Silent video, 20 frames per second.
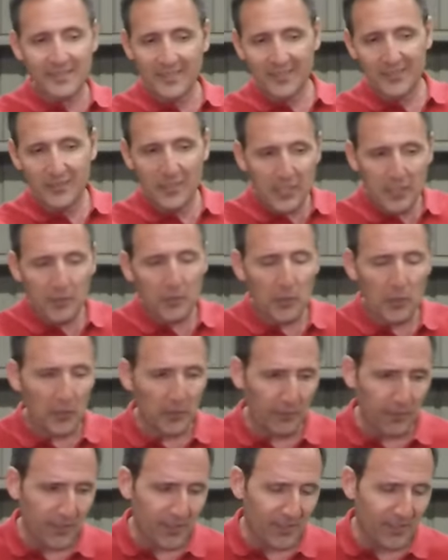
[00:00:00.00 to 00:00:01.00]
underneath all
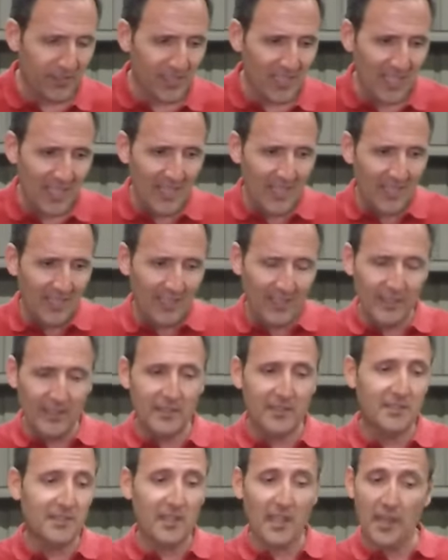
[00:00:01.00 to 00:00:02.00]
of this
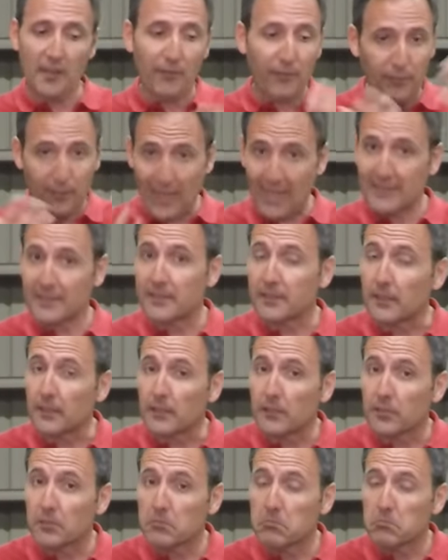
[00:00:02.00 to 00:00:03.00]
is a flat
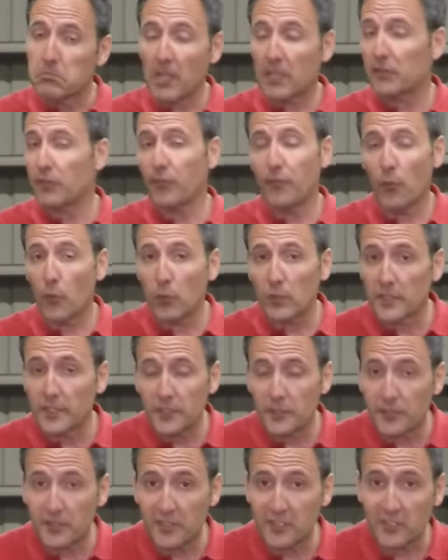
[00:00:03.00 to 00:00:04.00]
six that's four
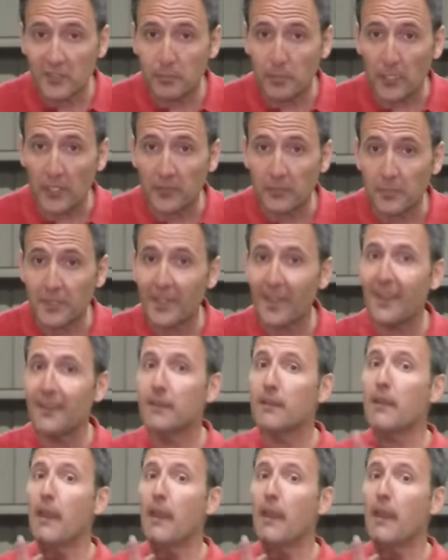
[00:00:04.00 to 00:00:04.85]
liters in displacement and